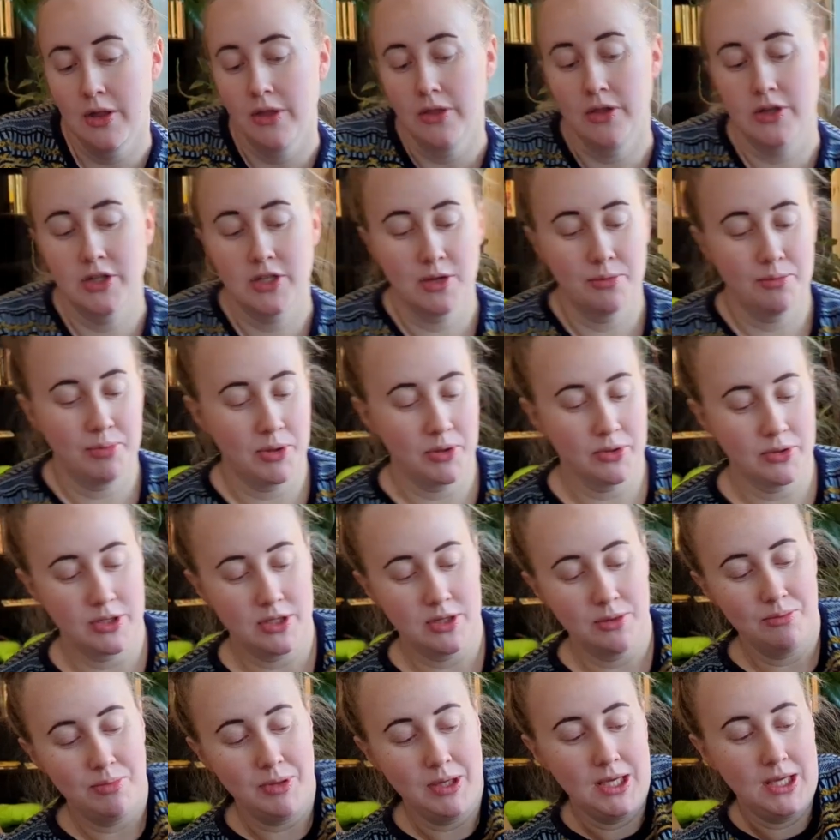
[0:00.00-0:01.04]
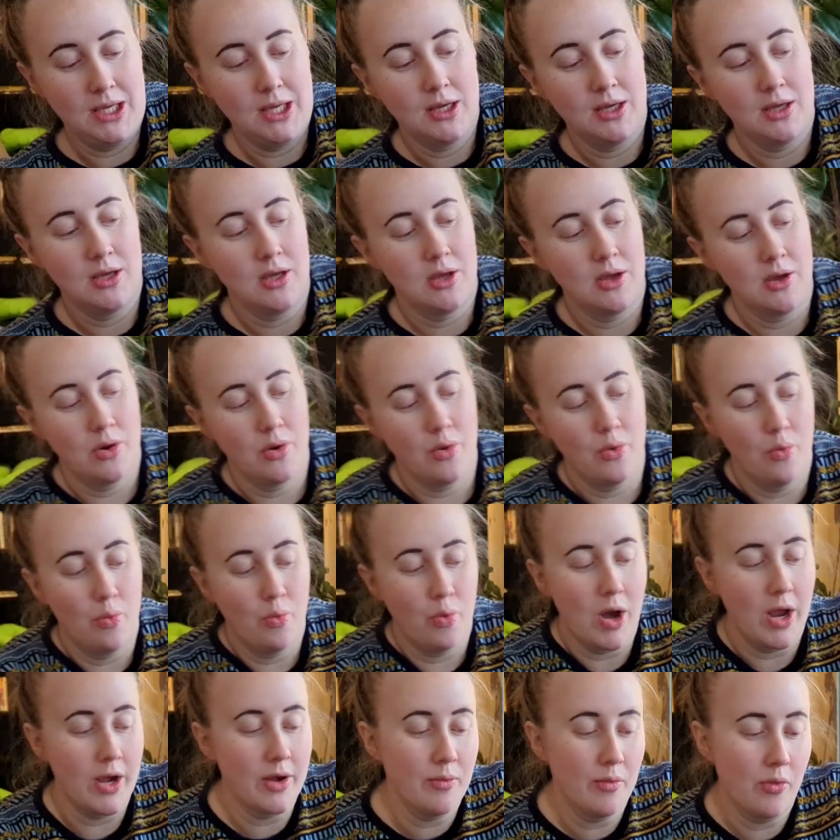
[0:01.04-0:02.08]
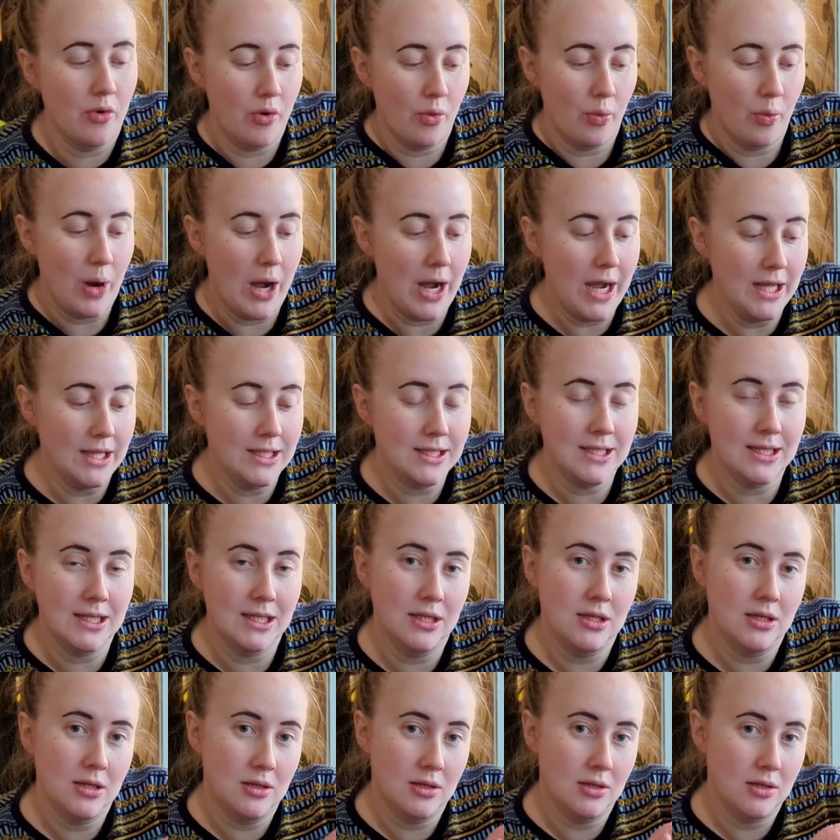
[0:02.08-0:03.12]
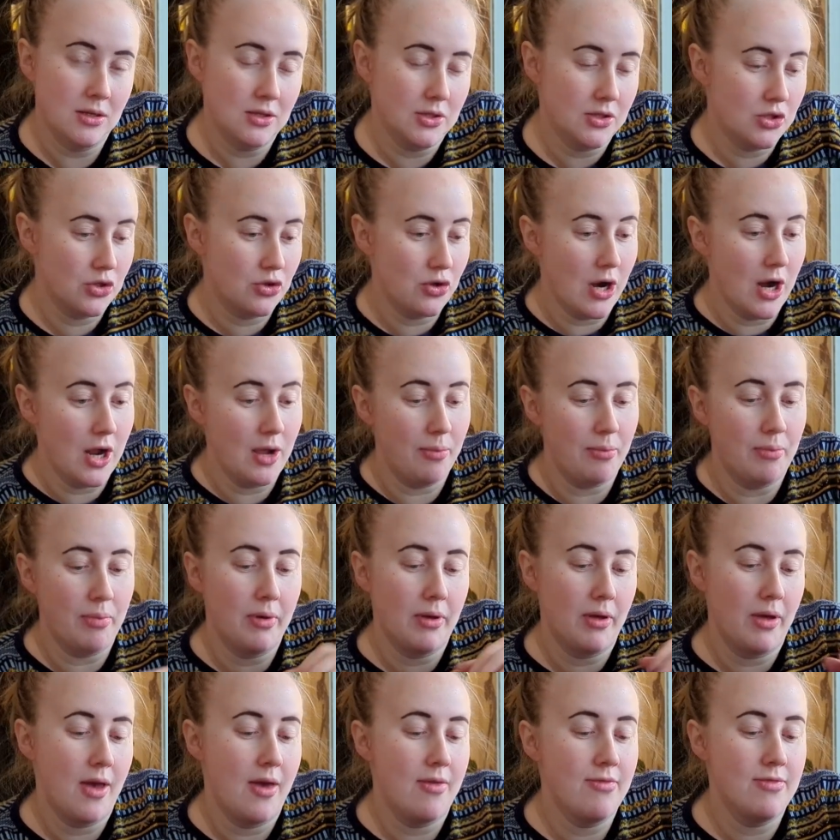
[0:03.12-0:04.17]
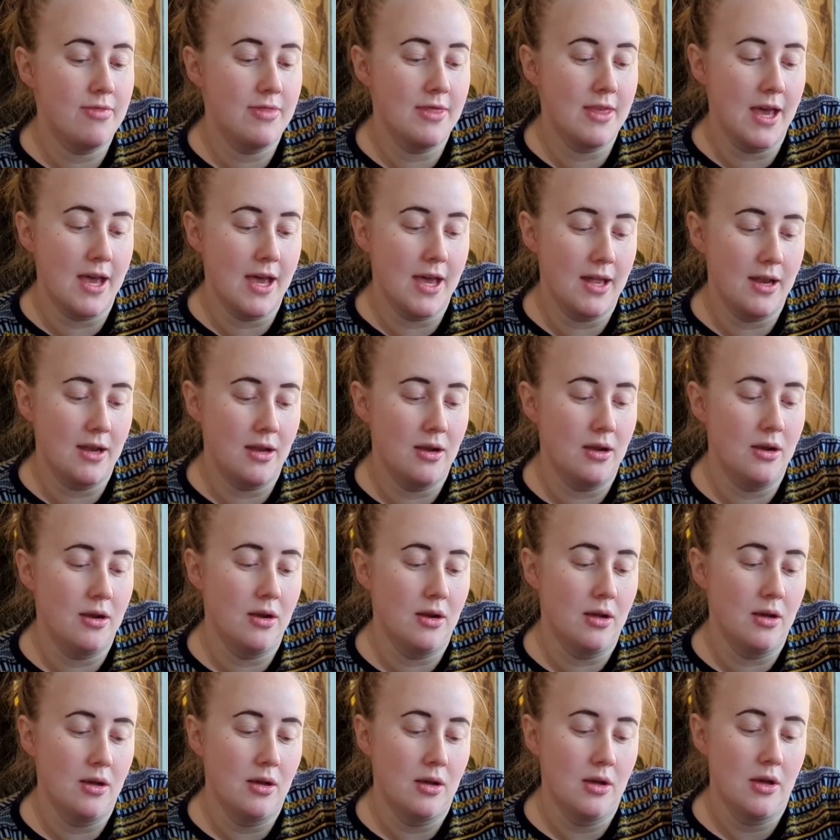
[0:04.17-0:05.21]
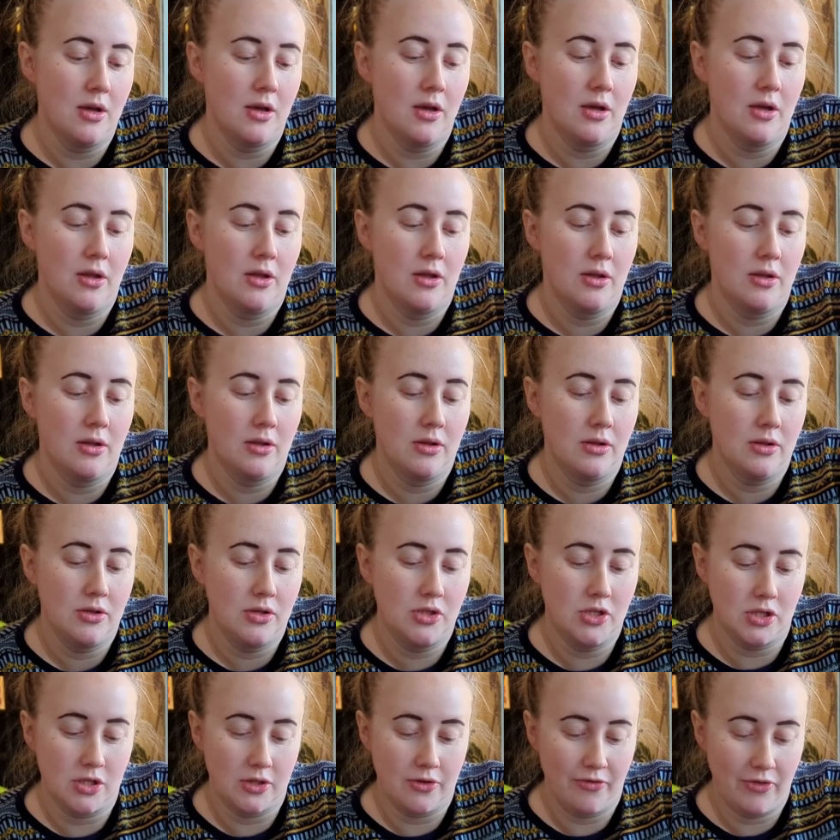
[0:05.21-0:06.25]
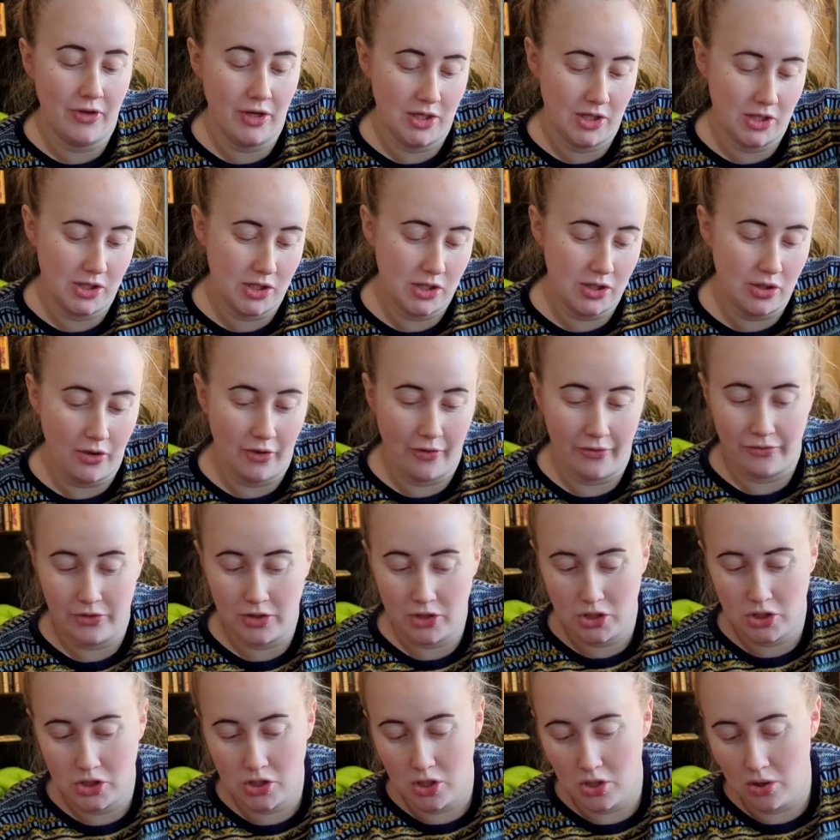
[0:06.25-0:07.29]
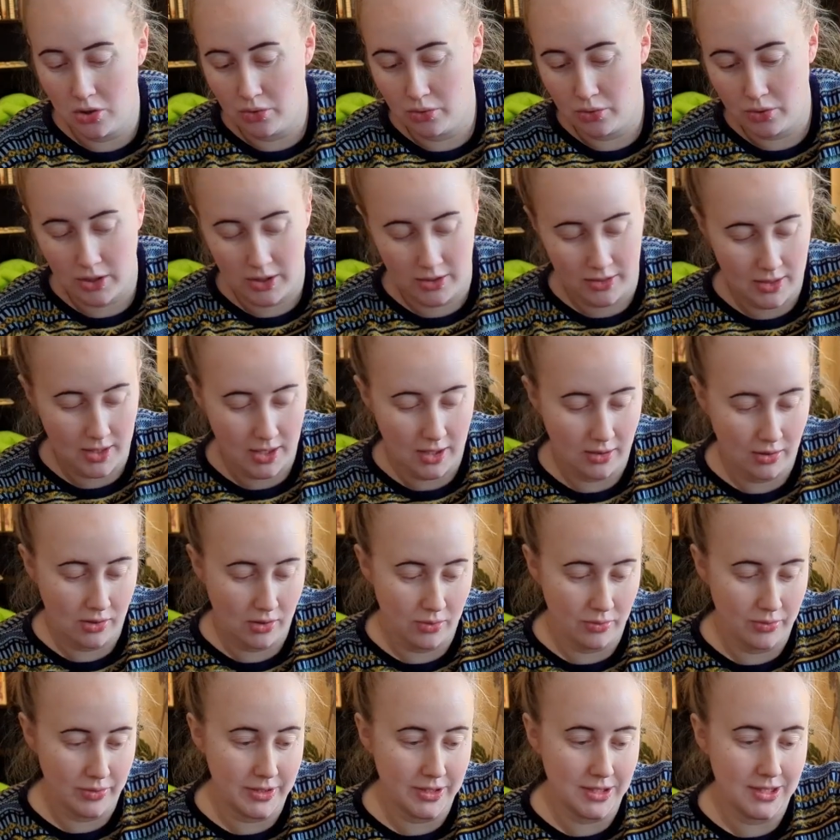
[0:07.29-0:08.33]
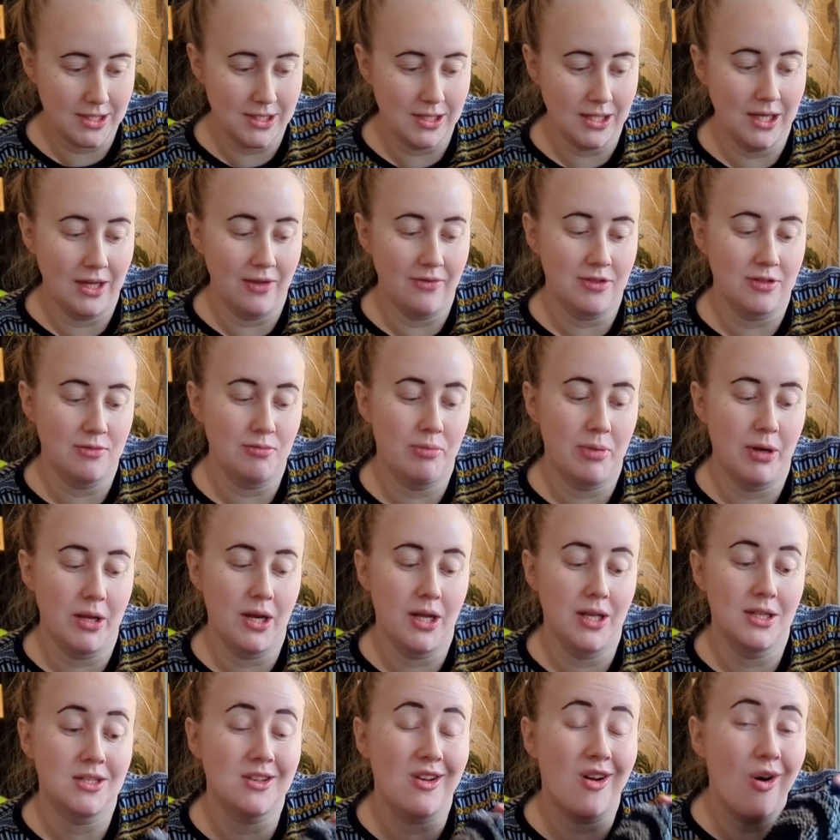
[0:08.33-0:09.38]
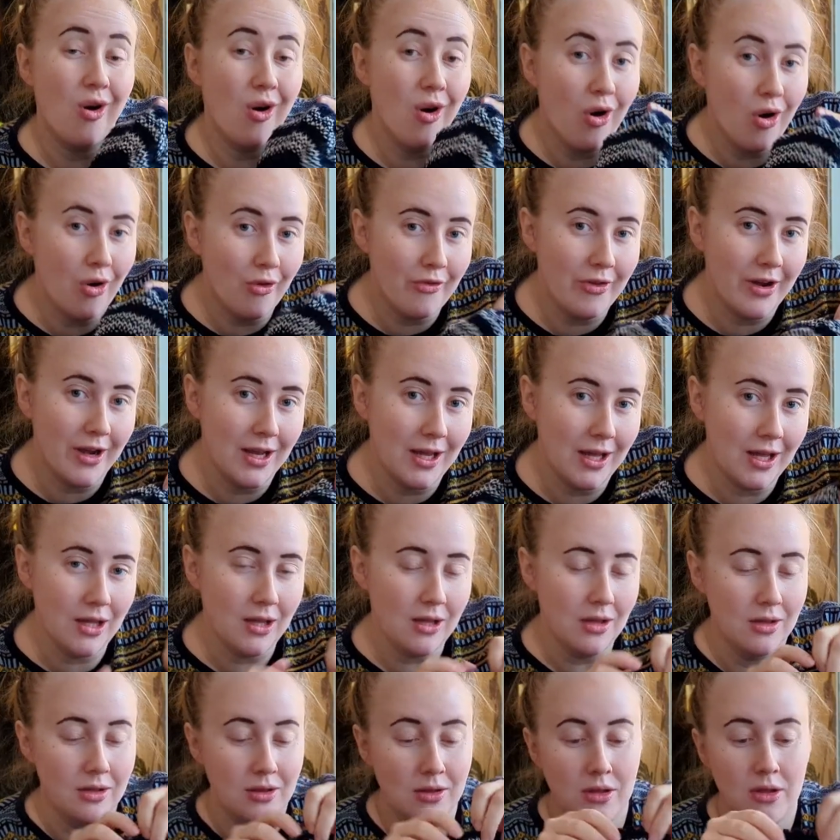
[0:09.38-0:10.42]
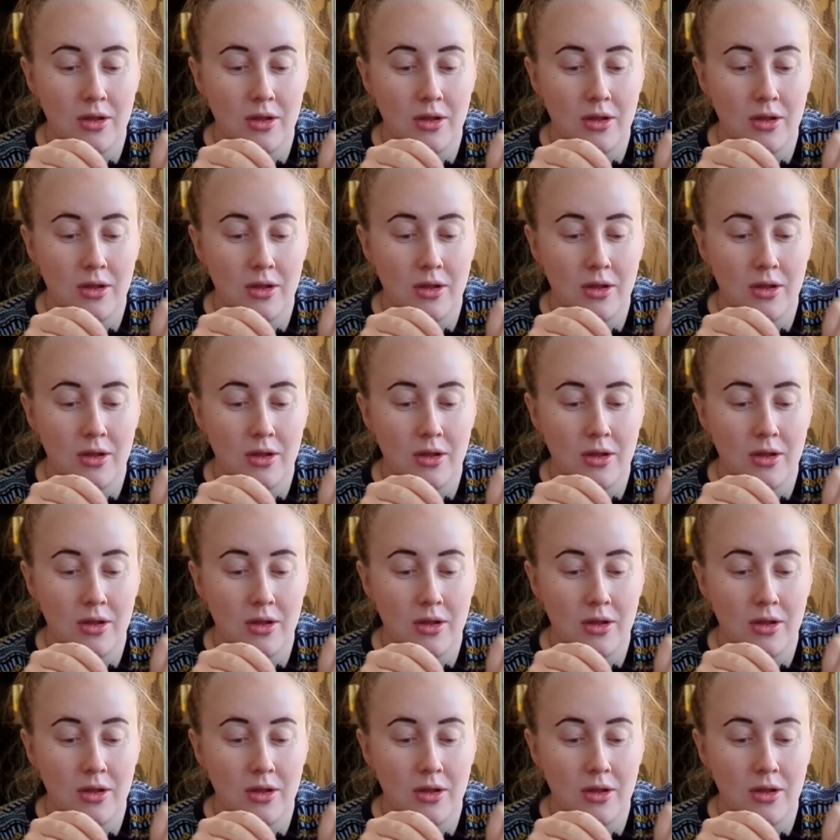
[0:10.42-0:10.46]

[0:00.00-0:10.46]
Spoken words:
There's supposed to be 1 more white stripe, and then just finished off the yoke, and then going to sleeves, but it's already